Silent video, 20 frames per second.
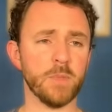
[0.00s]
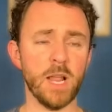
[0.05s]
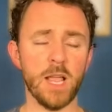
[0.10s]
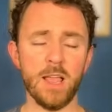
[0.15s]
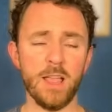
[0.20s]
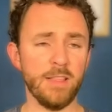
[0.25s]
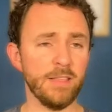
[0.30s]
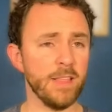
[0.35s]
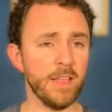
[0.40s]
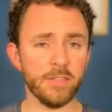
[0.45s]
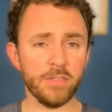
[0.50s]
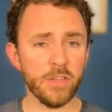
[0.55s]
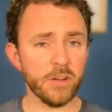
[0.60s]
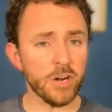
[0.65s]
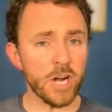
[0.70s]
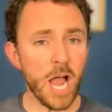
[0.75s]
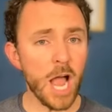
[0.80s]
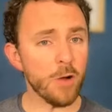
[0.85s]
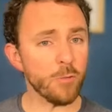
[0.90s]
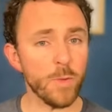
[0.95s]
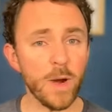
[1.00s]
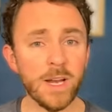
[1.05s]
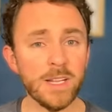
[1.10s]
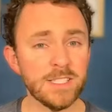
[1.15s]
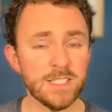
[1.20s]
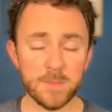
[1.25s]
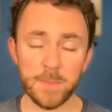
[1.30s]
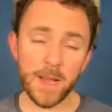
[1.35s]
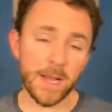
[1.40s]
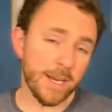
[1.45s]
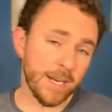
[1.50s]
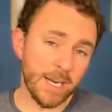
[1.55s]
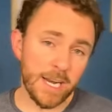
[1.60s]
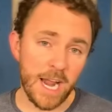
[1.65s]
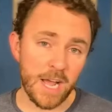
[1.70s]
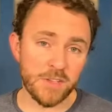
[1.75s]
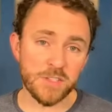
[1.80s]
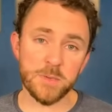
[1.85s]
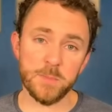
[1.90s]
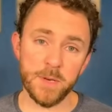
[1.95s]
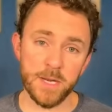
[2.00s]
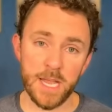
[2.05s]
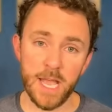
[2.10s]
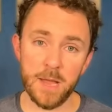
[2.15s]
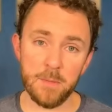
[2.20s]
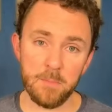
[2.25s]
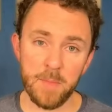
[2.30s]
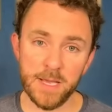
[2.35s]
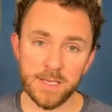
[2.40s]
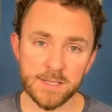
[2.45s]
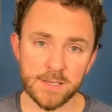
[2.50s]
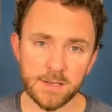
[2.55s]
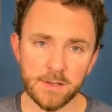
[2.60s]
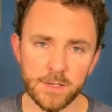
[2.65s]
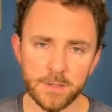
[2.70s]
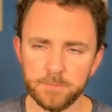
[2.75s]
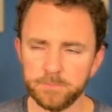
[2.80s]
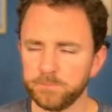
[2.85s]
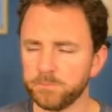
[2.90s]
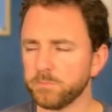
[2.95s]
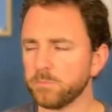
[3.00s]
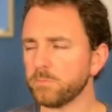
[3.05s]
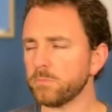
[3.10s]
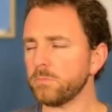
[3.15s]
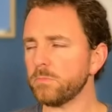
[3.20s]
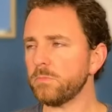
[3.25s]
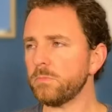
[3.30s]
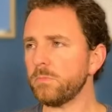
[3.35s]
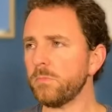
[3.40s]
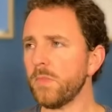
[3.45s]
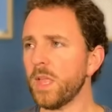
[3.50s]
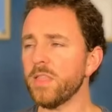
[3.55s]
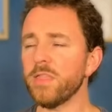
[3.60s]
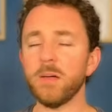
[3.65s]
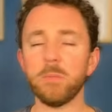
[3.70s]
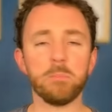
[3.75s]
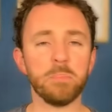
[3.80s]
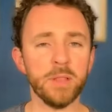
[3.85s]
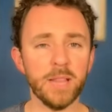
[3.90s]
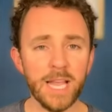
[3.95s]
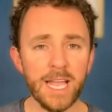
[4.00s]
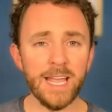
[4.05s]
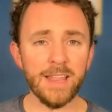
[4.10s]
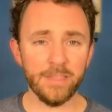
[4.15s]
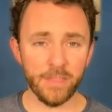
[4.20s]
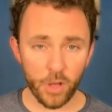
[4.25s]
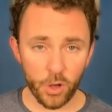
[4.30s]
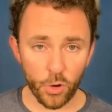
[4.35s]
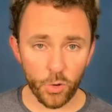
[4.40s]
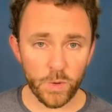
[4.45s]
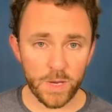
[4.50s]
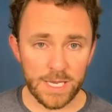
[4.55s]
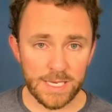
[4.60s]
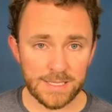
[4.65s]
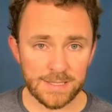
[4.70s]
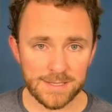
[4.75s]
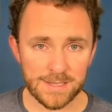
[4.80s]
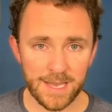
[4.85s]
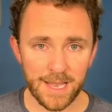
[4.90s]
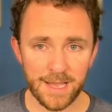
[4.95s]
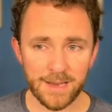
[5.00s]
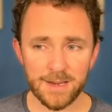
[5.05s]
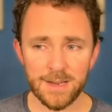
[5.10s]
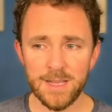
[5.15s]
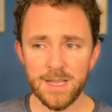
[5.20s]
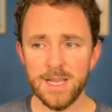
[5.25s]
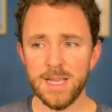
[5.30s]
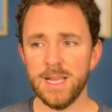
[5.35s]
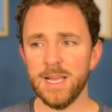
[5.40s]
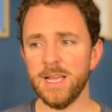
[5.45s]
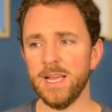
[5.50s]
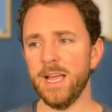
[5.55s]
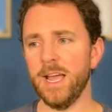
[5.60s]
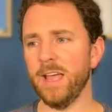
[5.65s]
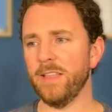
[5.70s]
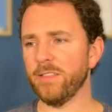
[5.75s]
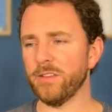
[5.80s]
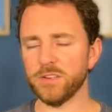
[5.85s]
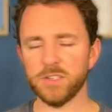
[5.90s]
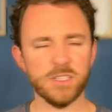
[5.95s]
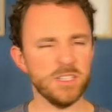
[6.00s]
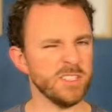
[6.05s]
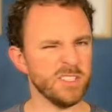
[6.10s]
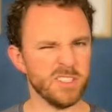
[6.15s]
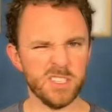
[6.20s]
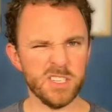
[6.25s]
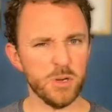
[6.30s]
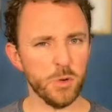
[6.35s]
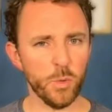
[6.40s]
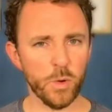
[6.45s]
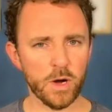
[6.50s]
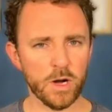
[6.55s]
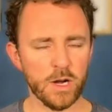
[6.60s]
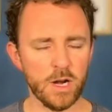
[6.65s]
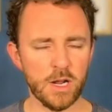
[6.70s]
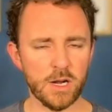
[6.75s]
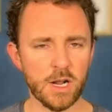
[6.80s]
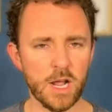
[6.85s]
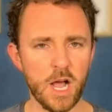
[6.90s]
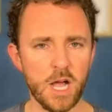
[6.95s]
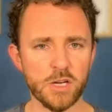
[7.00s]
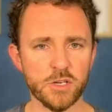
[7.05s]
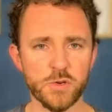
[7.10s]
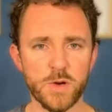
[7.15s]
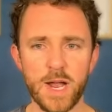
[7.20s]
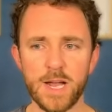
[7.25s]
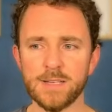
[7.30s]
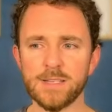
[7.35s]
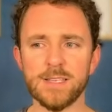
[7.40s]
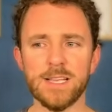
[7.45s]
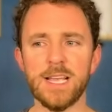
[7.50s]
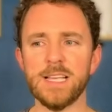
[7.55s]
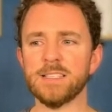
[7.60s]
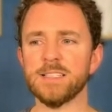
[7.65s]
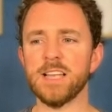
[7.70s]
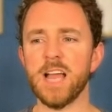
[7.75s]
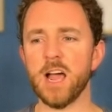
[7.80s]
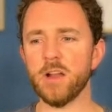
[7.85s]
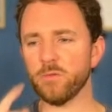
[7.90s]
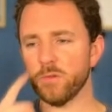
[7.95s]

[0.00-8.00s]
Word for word: in that they're not ready to make an announcement yet, basically. The plan, though, he said, and they're still working on contracts, is not